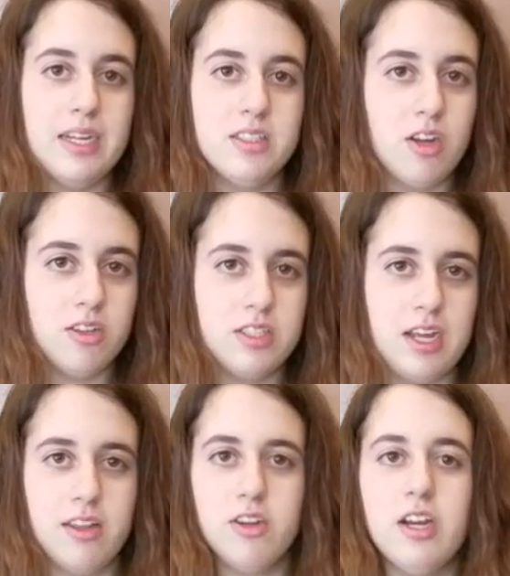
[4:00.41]
it all
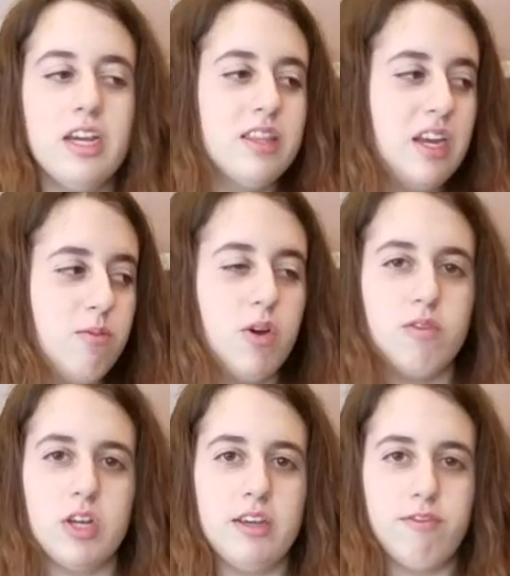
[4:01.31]
together, and then it won't
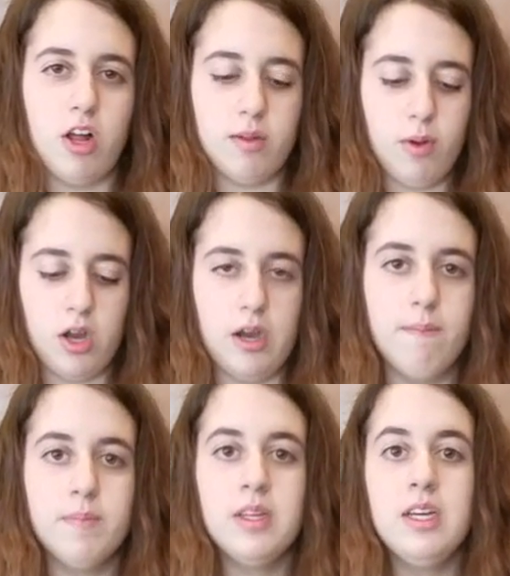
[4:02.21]
really fall apart.
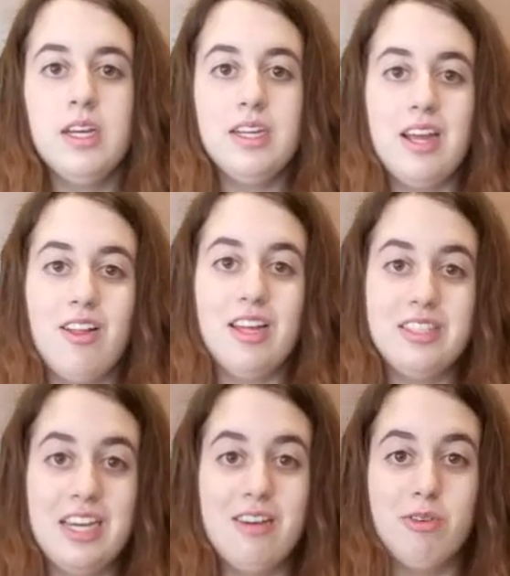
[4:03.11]
Now let's
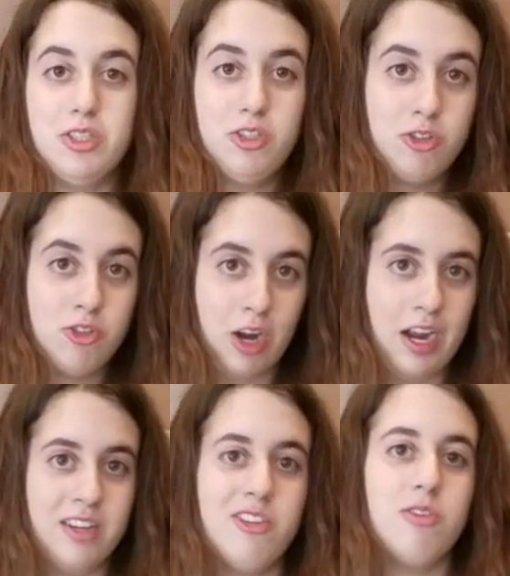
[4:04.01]
say it was too dry,
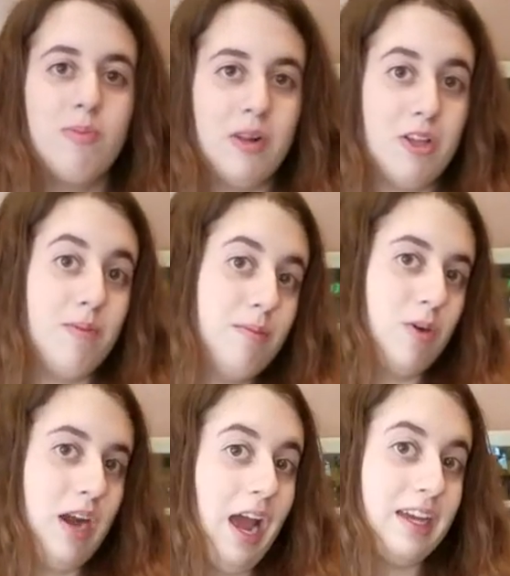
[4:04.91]
you would put a little bit
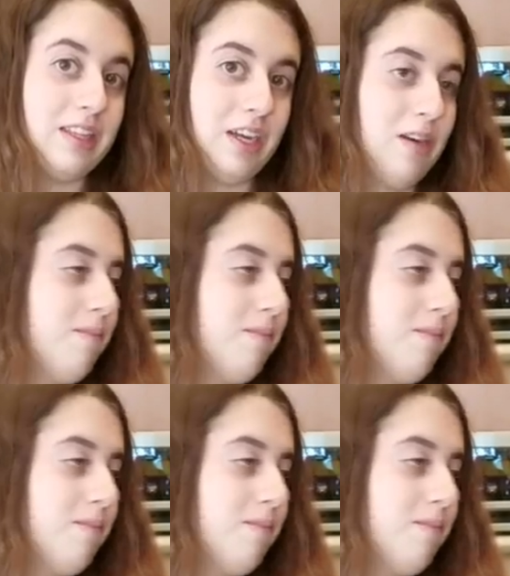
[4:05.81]
more egg in there.